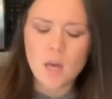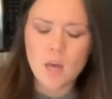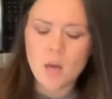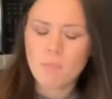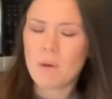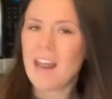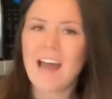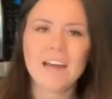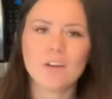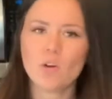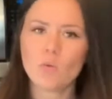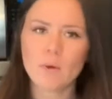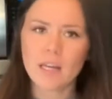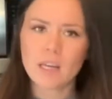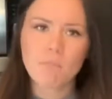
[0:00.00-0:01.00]
but I
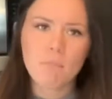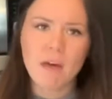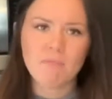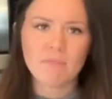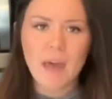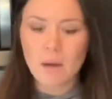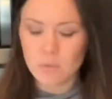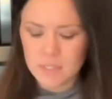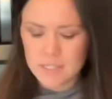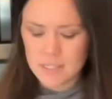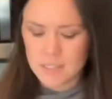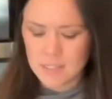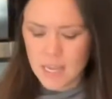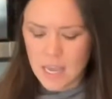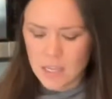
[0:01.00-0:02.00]
don't recommend that with
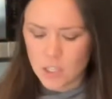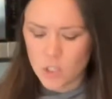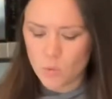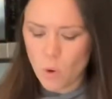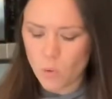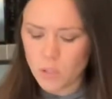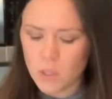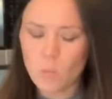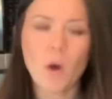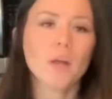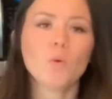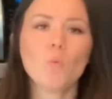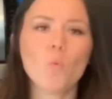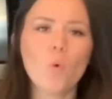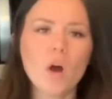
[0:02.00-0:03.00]
steak. You only
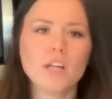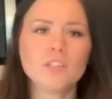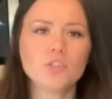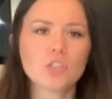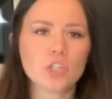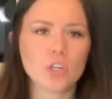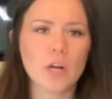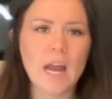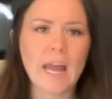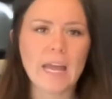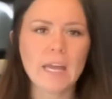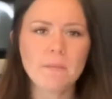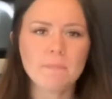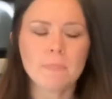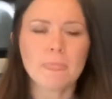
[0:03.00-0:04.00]
want one
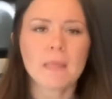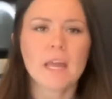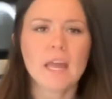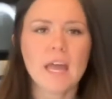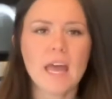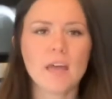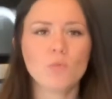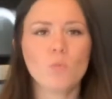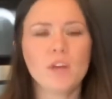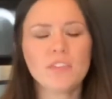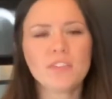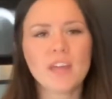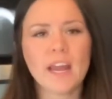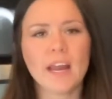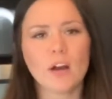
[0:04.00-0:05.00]
tray. And
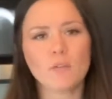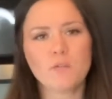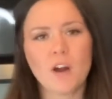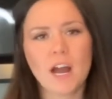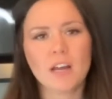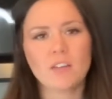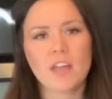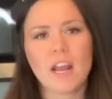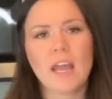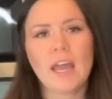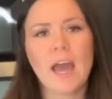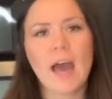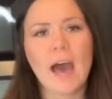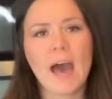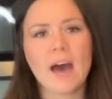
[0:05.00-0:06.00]
with the air fryer that I
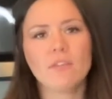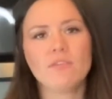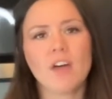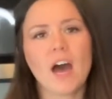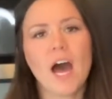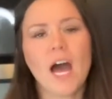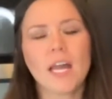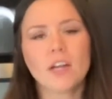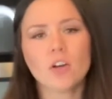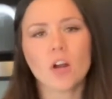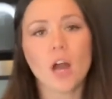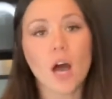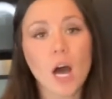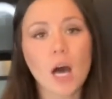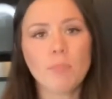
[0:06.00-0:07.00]
have, the
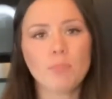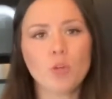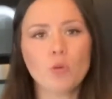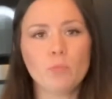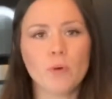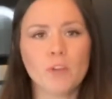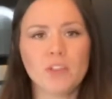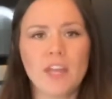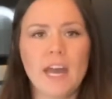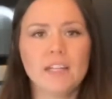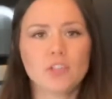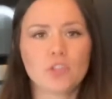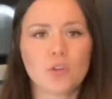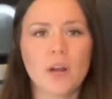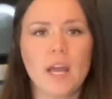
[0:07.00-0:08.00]
higher up you put
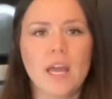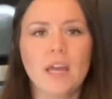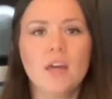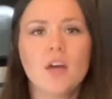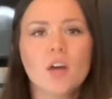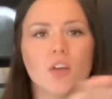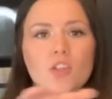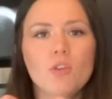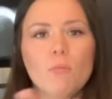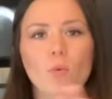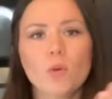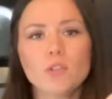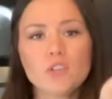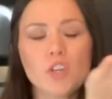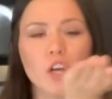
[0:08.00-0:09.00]
that tray, the
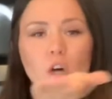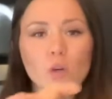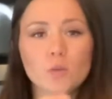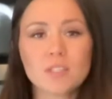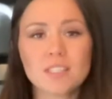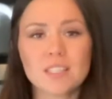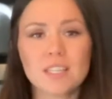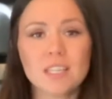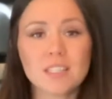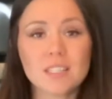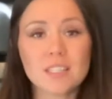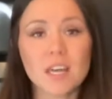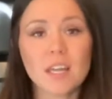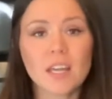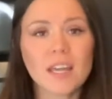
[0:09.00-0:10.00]
more toasted
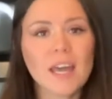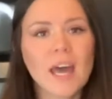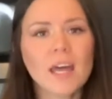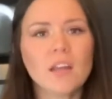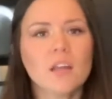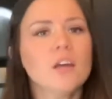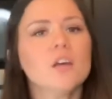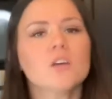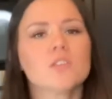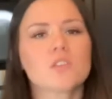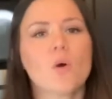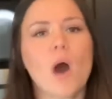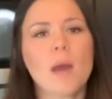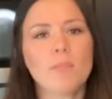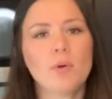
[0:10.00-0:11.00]
it's gonna get.
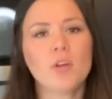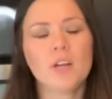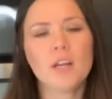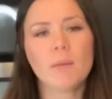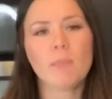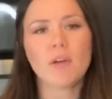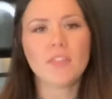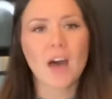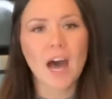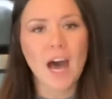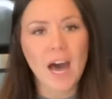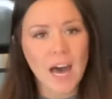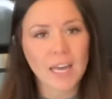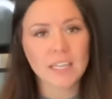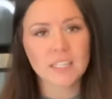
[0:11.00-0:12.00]
So I put it up on the
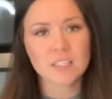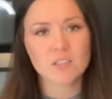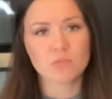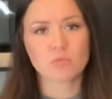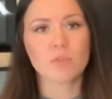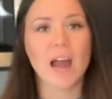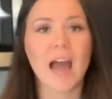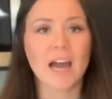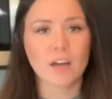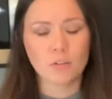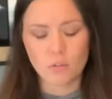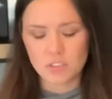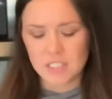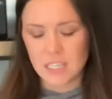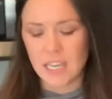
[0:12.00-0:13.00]
highest
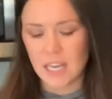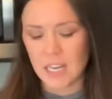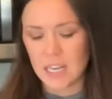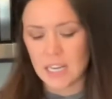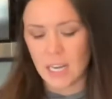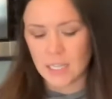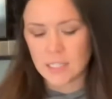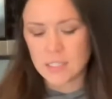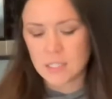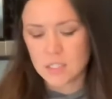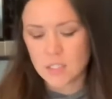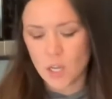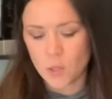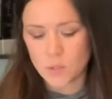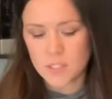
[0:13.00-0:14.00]
rack to get it nice
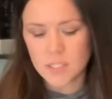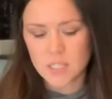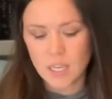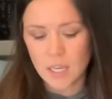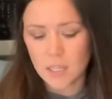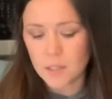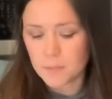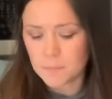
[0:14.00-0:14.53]
and toasted.